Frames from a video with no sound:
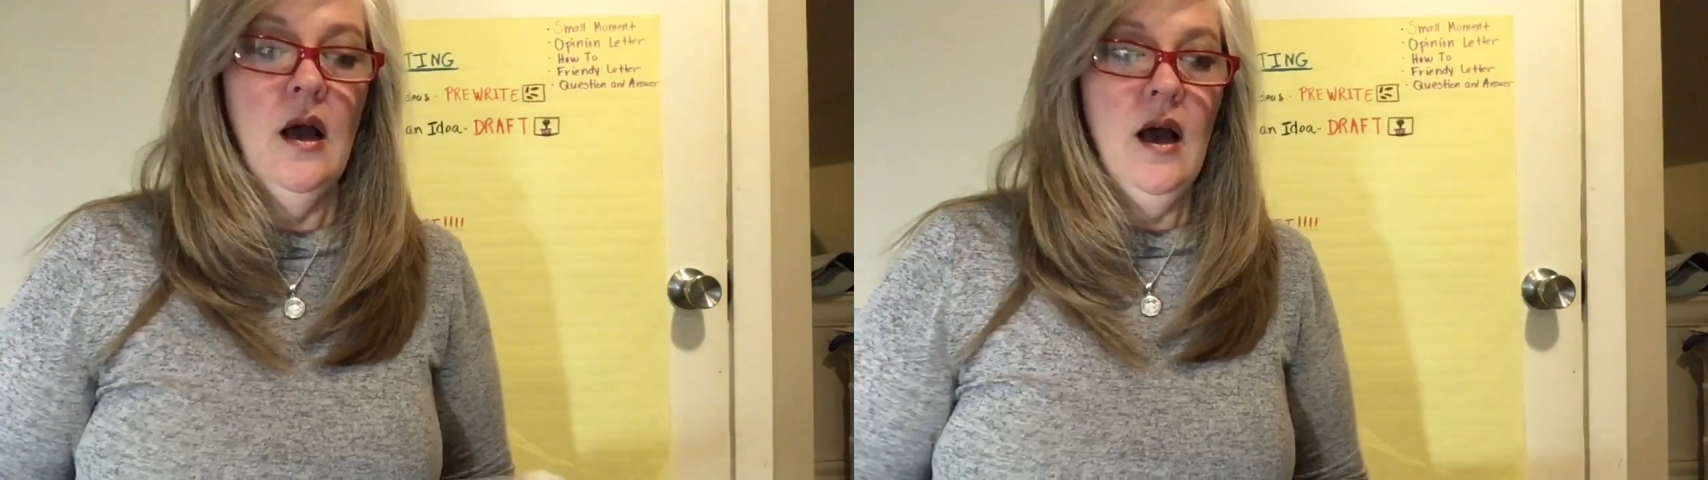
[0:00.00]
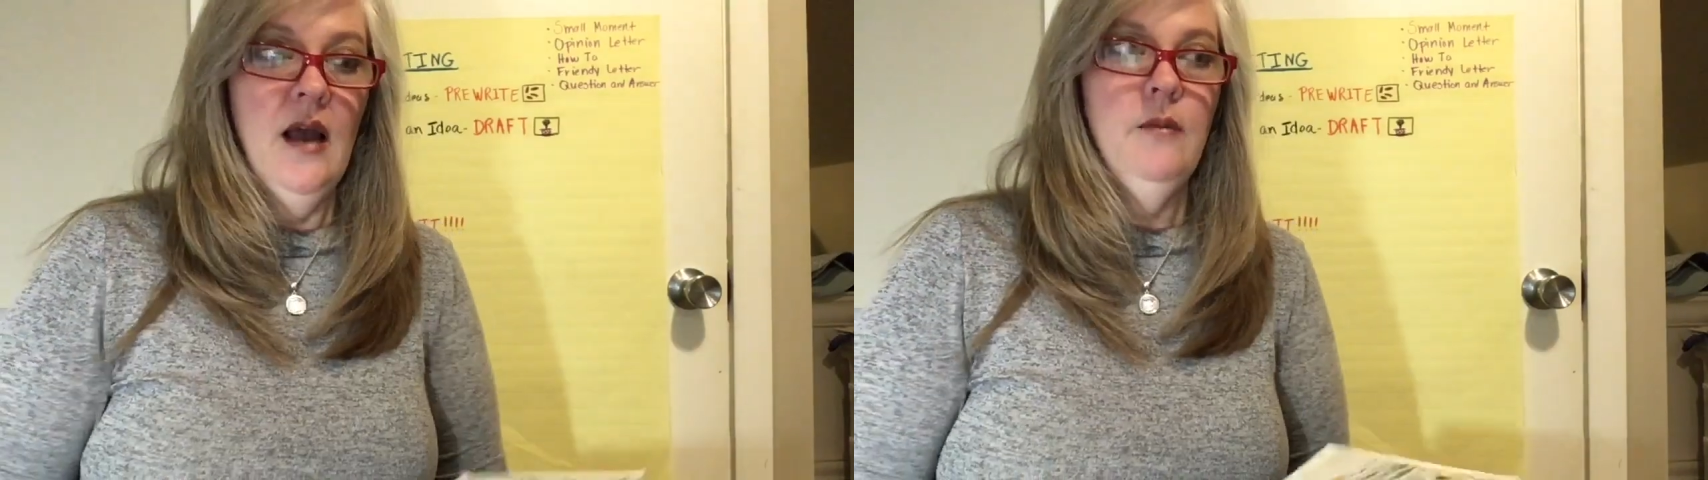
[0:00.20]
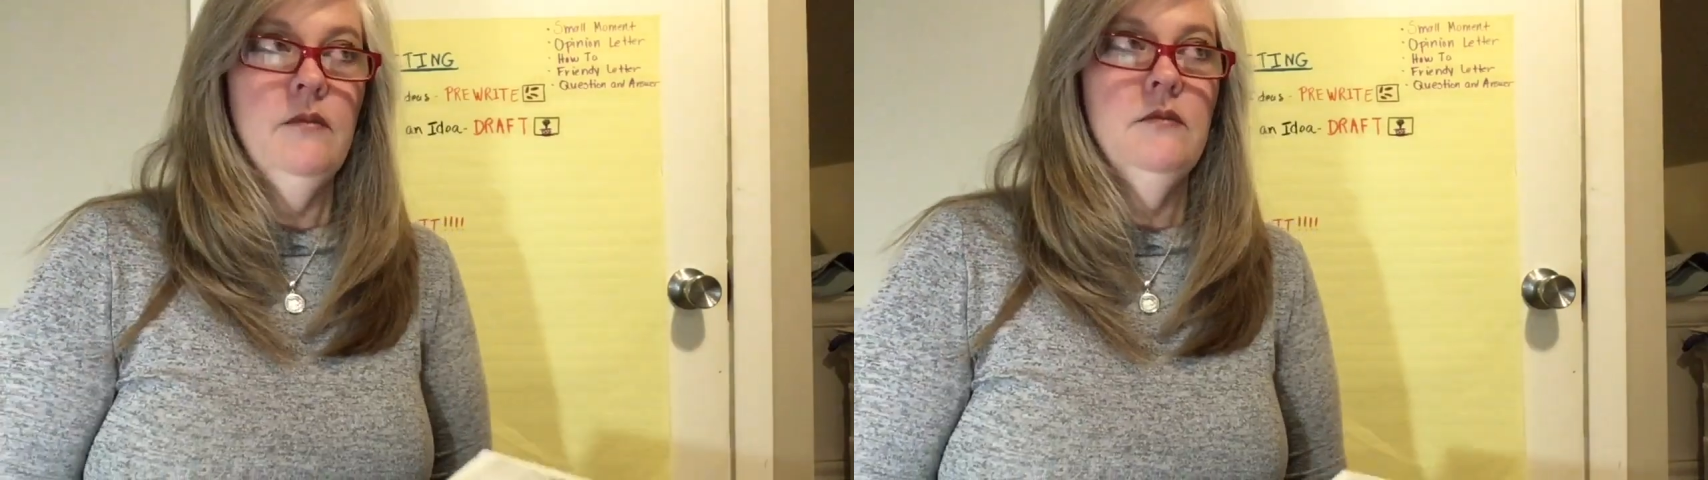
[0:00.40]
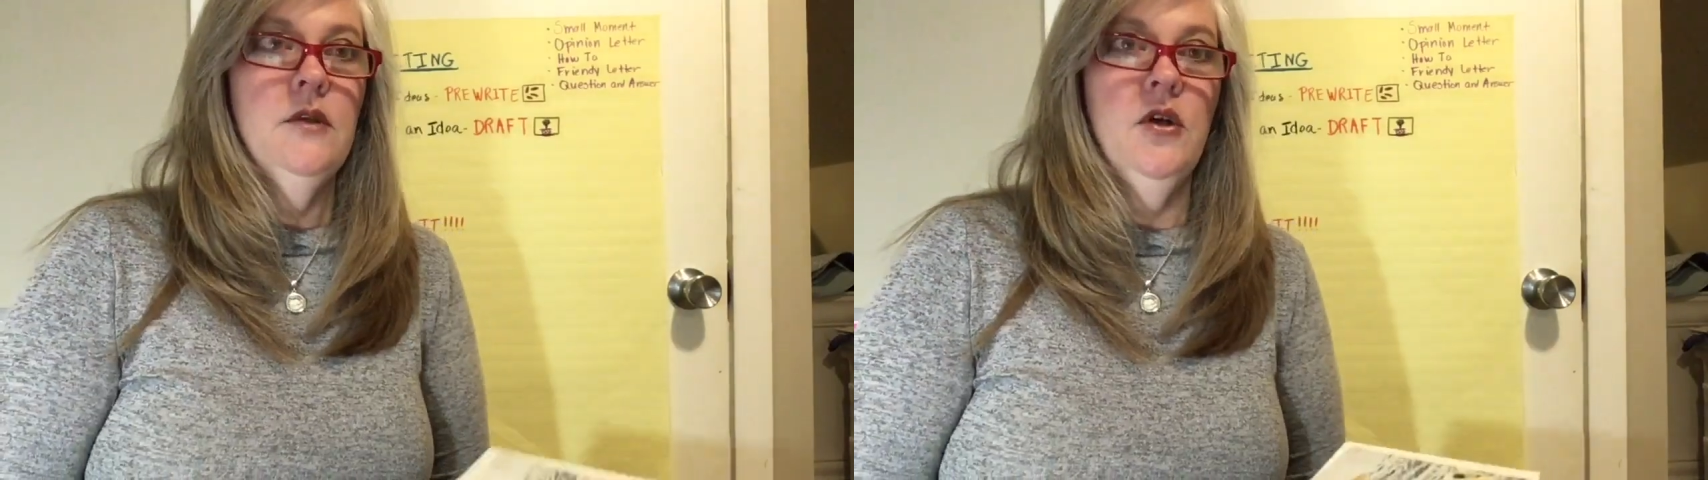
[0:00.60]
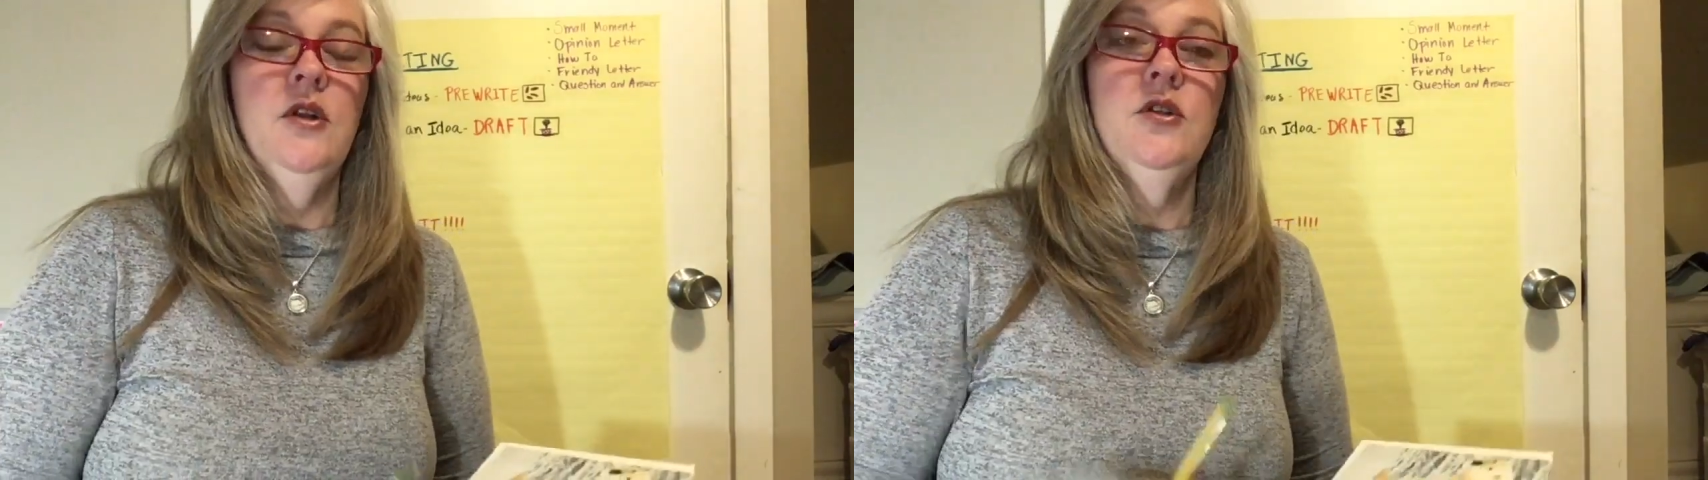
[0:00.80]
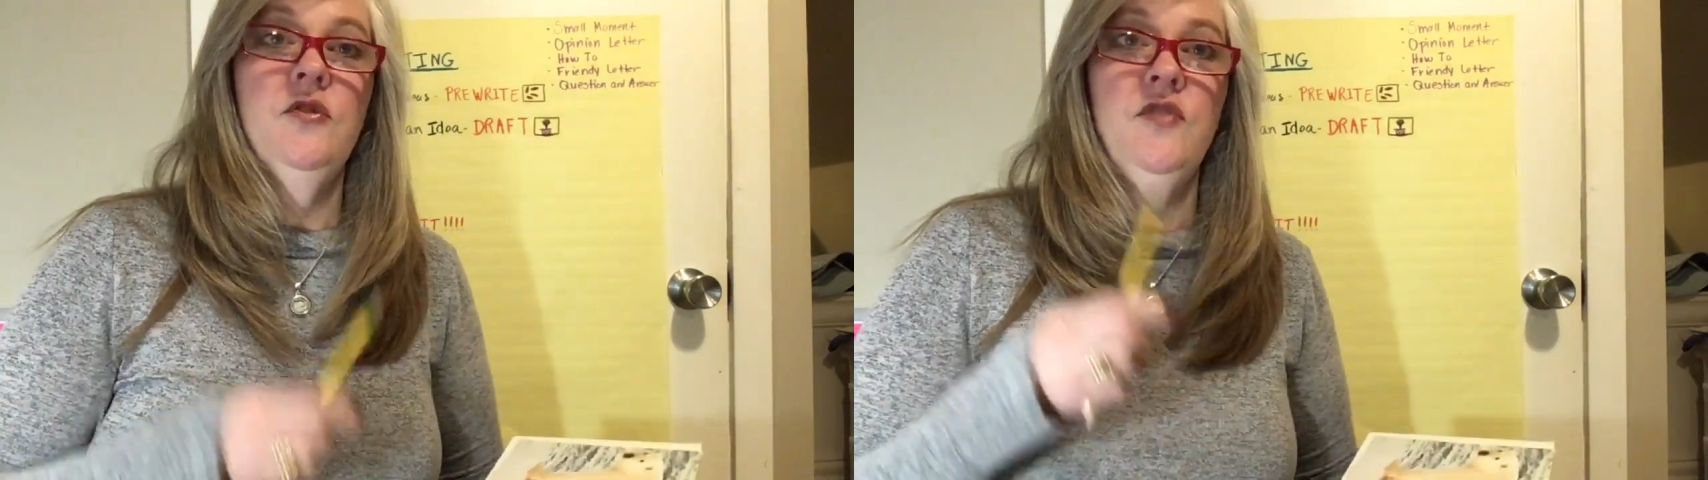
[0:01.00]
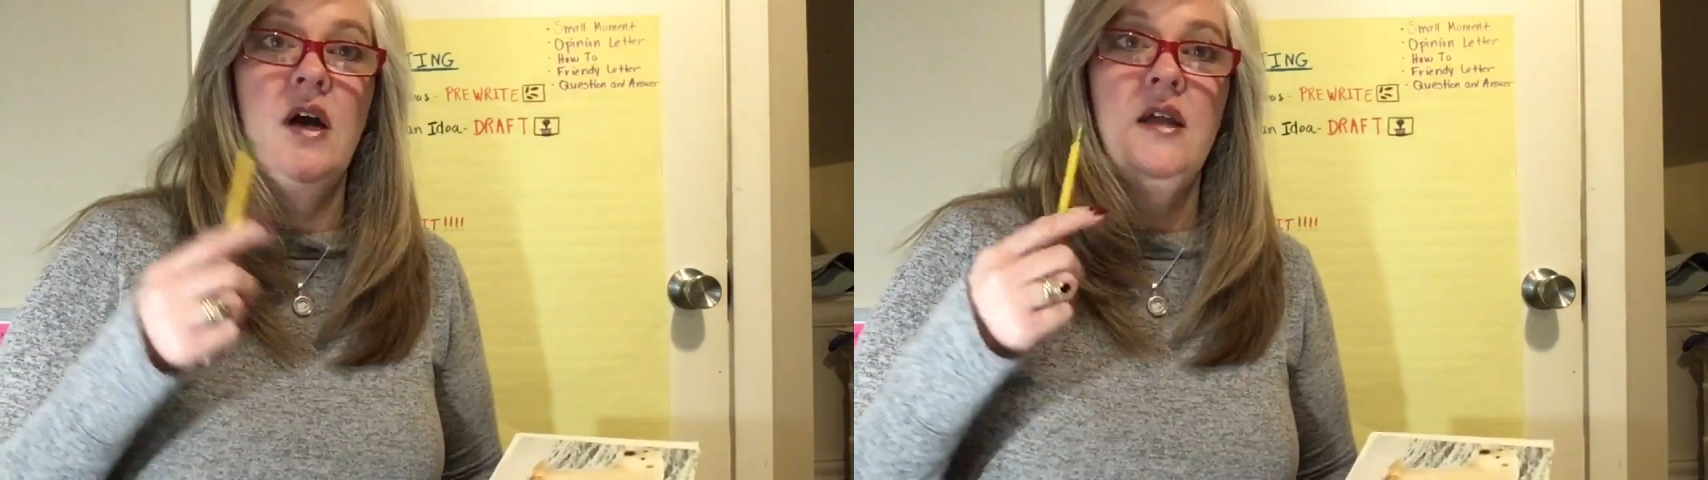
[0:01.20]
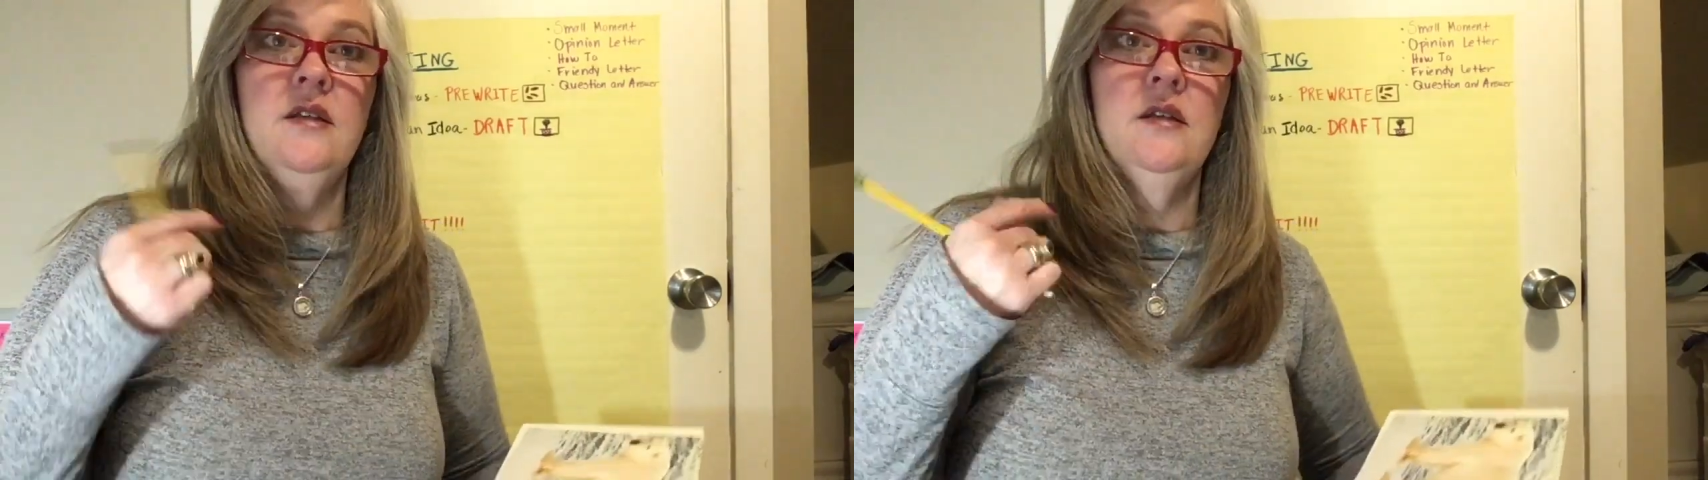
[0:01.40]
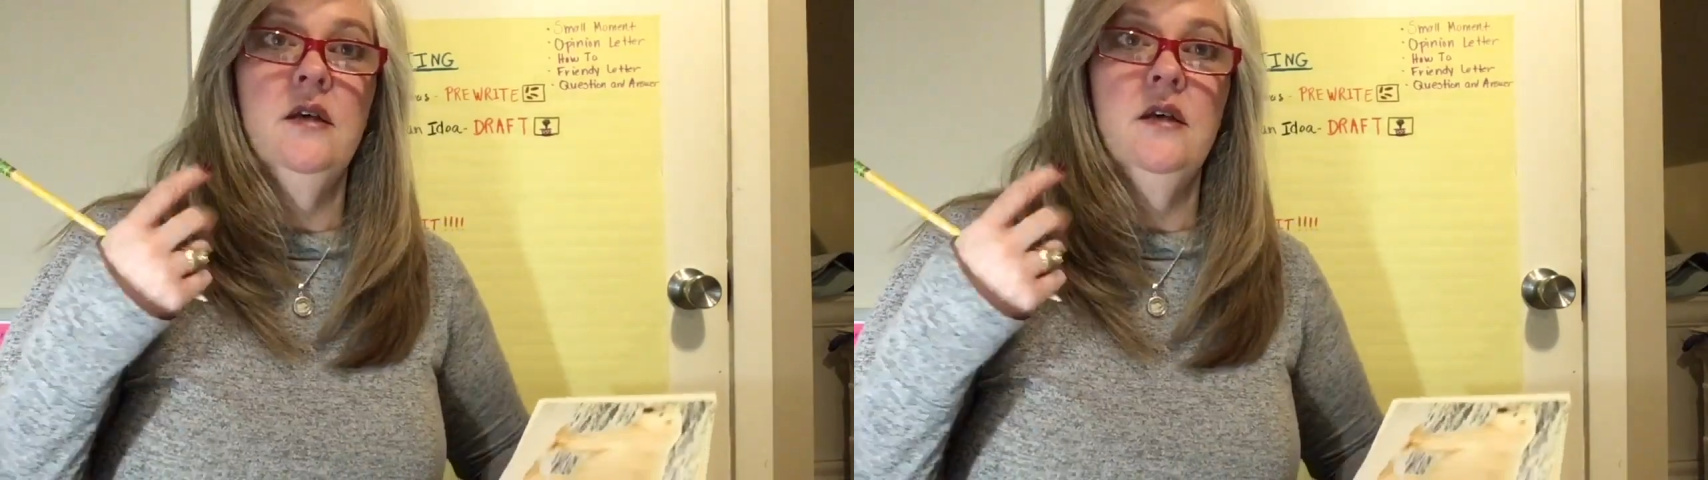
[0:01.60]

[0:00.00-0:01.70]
I'm going to find